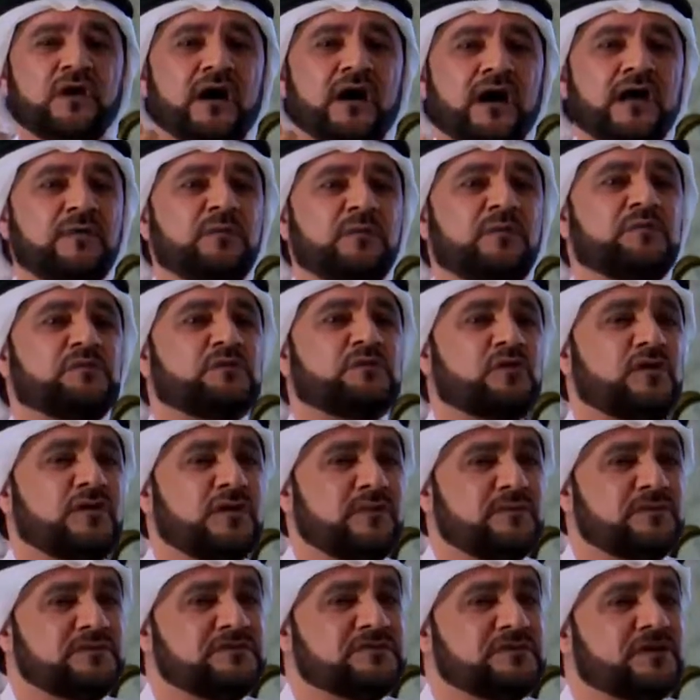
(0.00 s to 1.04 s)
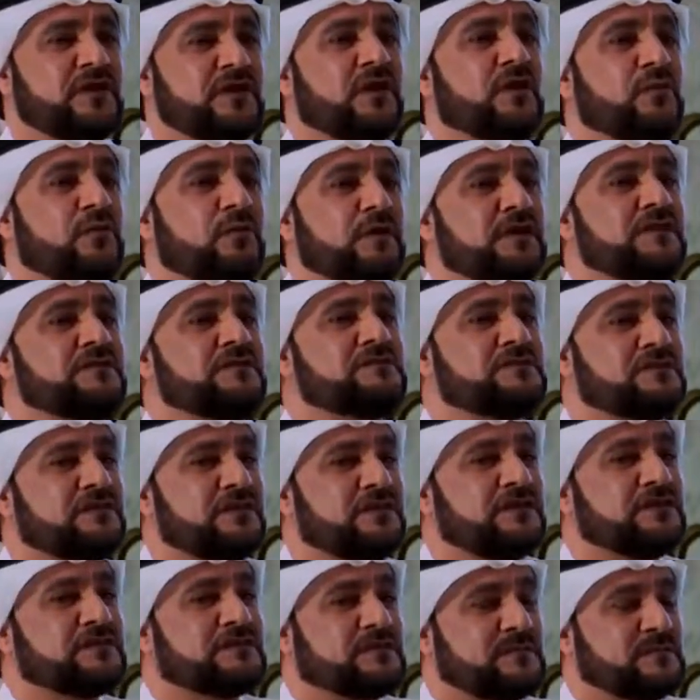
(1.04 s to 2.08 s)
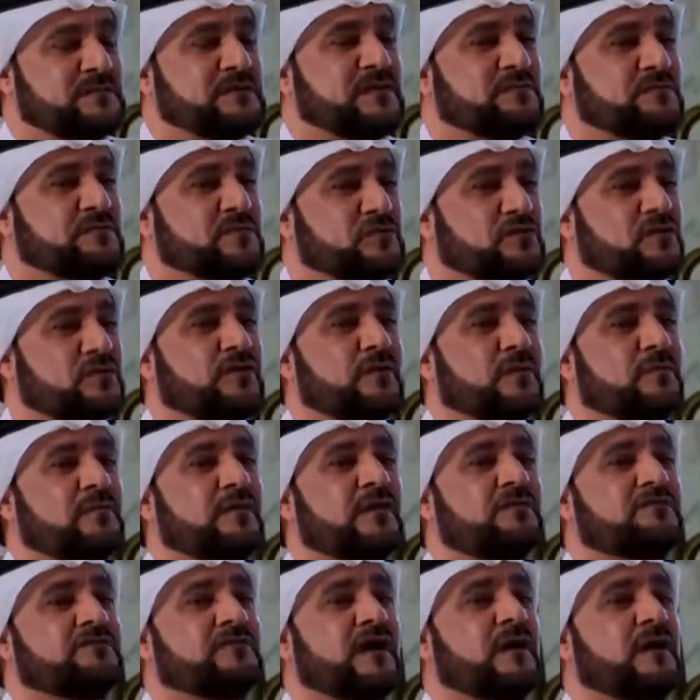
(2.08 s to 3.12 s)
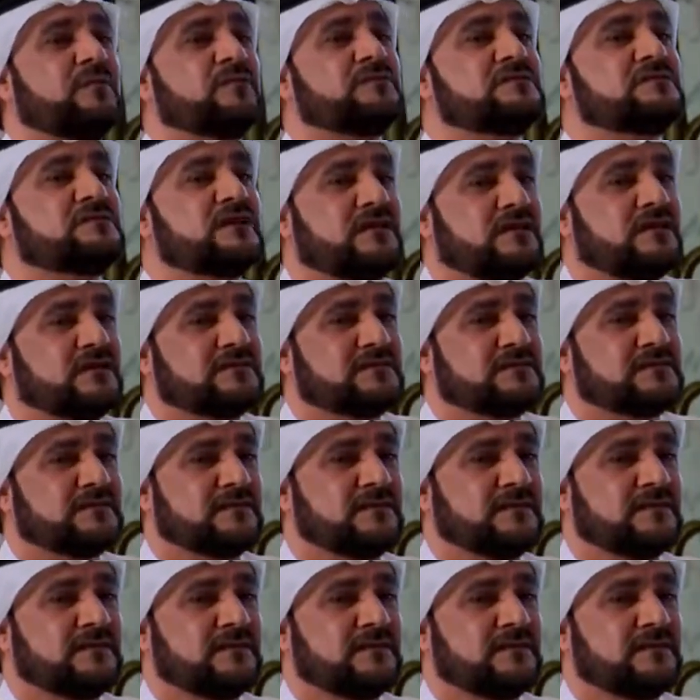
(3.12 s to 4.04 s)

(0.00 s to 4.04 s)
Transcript: I am a petroleum engineer. We engineers, especially in petroleum, love diamonds a lot.